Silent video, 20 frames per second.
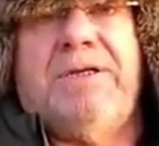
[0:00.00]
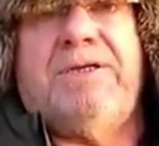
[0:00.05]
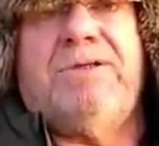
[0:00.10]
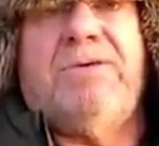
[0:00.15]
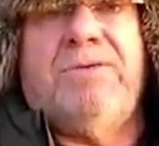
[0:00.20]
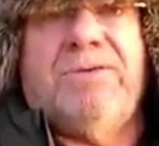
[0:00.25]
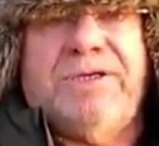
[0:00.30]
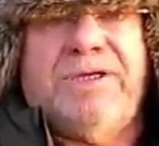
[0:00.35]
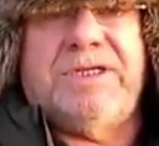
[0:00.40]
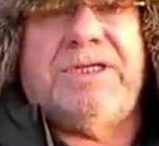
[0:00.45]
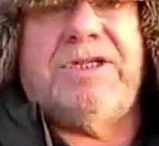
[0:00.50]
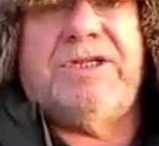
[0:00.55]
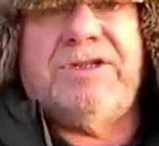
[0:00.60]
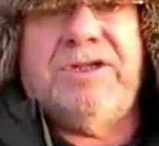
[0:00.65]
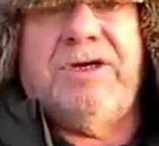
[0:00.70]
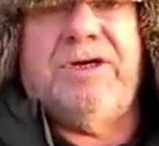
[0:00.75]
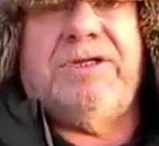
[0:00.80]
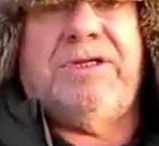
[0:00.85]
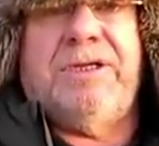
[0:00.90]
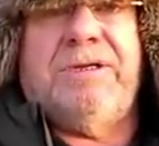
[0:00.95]
Of course, this
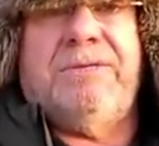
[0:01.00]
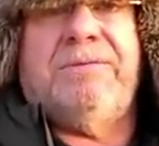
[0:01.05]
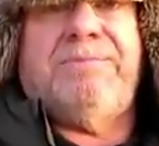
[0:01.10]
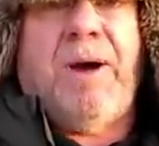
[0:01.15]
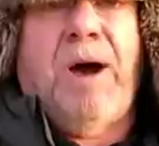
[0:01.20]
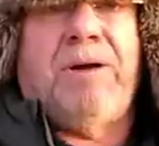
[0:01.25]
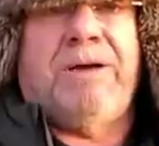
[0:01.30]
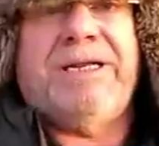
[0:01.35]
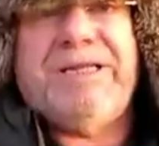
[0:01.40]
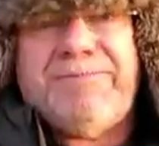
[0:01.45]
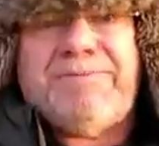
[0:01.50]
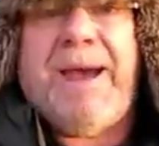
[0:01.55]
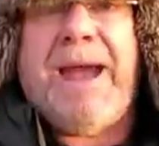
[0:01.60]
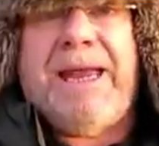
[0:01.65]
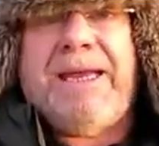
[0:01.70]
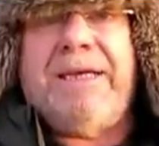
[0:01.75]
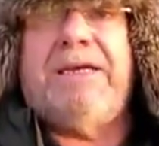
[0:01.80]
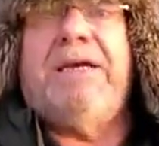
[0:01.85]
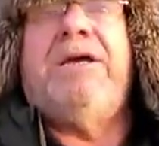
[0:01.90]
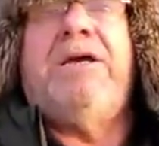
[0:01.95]
is Barclays
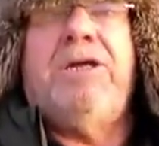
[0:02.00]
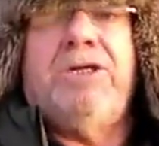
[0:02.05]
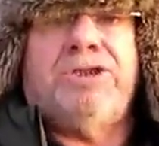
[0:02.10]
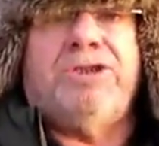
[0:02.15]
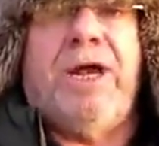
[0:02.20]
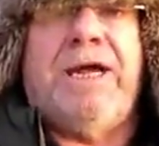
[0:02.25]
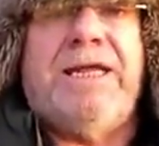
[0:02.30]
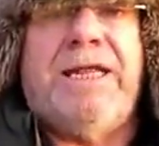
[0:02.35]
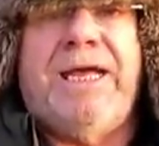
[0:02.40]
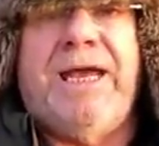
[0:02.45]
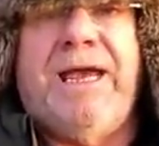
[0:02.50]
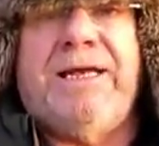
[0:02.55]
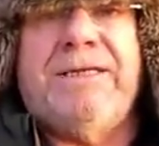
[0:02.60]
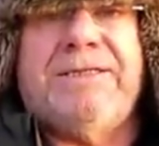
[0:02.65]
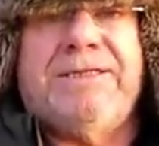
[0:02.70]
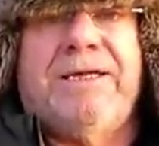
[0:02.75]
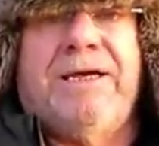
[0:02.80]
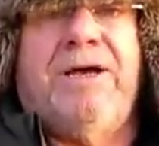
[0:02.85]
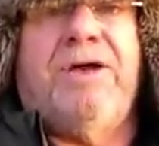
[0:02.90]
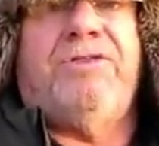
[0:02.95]
Bank trading
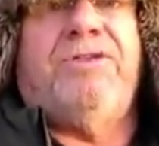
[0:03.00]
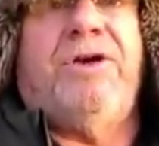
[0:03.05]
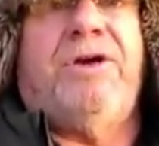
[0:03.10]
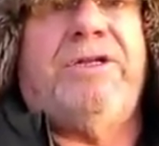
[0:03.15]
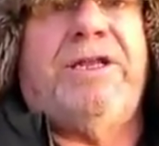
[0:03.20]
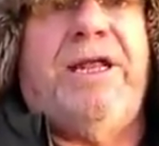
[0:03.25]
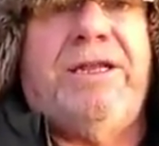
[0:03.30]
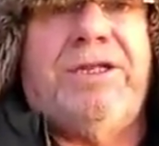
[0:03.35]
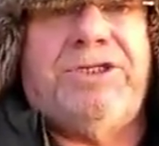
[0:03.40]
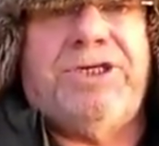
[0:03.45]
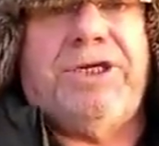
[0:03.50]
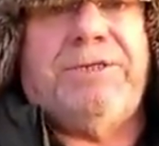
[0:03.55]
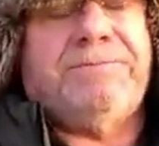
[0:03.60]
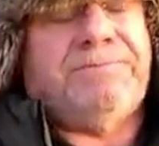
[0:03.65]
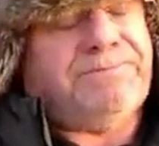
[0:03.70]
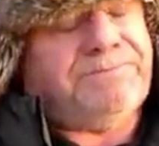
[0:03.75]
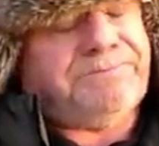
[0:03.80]
as Third Energy.